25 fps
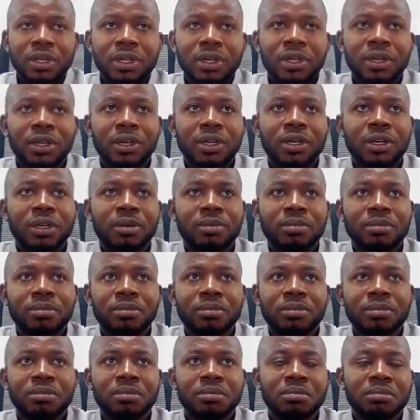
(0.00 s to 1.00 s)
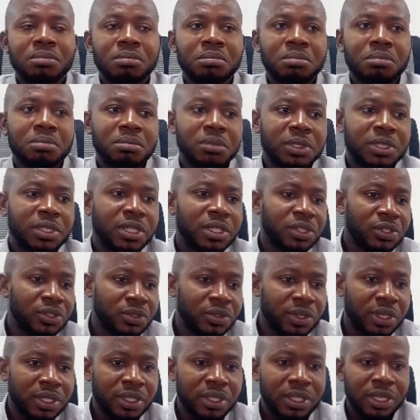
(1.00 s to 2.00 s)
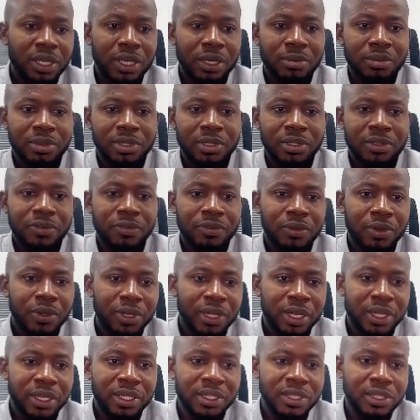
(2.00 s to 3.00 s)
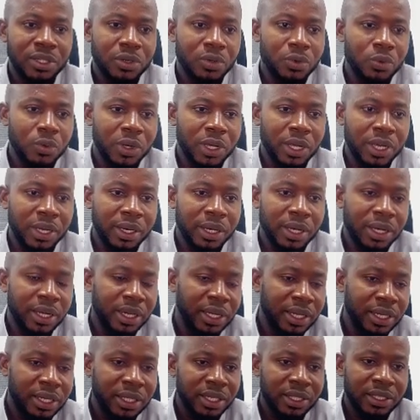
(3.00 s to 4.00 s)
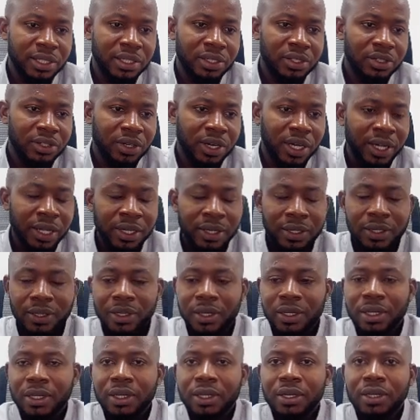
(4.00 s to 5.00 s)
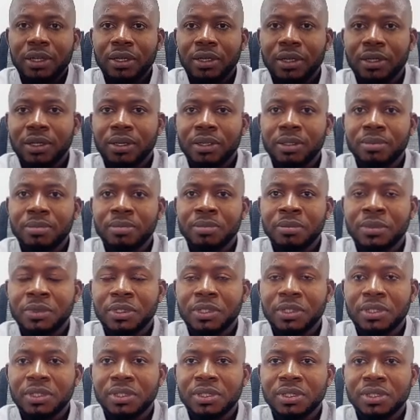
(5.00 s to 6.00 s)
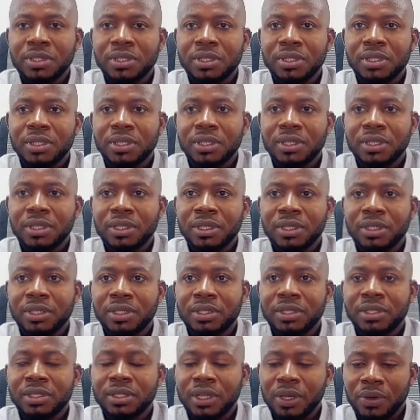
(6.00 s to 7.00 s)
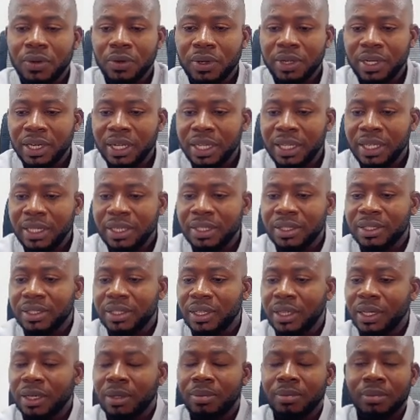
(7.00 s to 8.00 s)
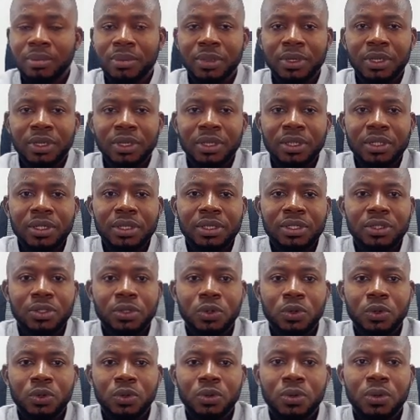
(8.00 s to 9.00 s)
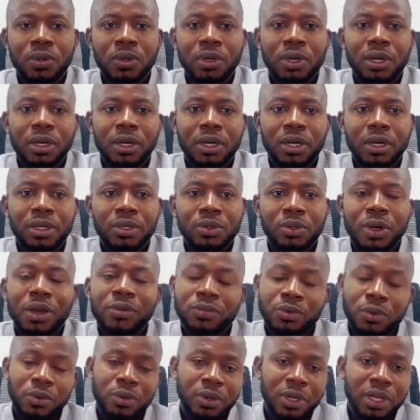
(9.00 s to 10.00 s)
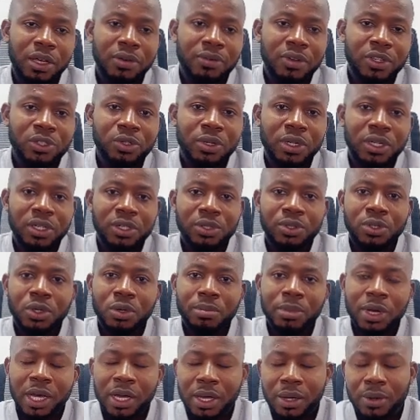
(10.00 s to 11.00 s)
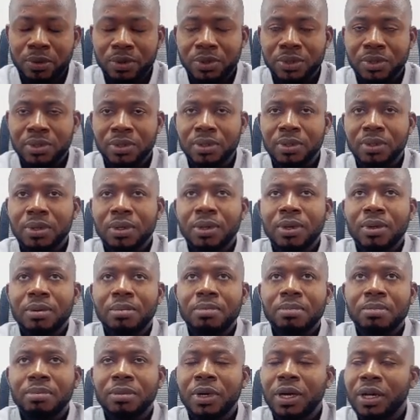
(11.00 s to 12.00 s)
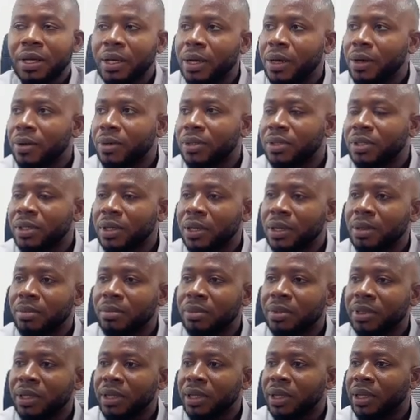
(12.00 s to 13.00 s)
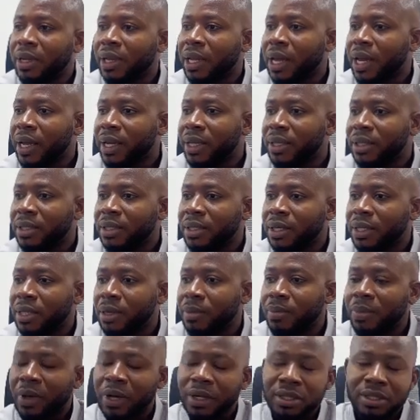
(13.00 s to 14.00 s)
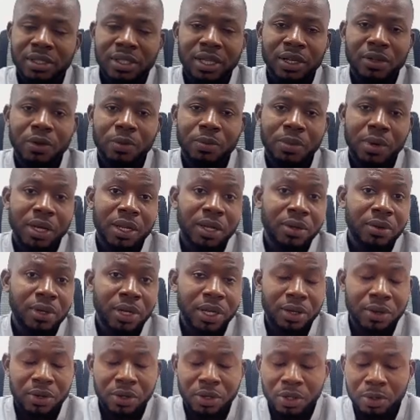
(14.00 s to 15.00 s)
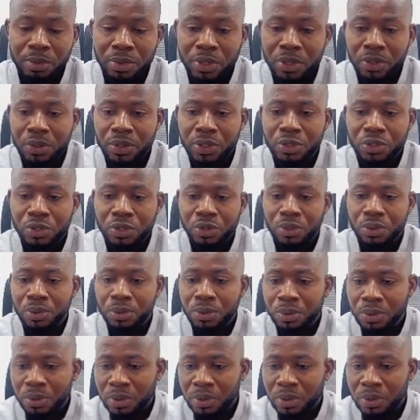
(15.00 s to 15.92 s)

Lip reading: Um, is it straight? Is it flooded? Is it clean? Is it dry? Um, Secondly, is you you have to eventually do your markouts. Mark out the lines and the parts that your panel are going to be going through.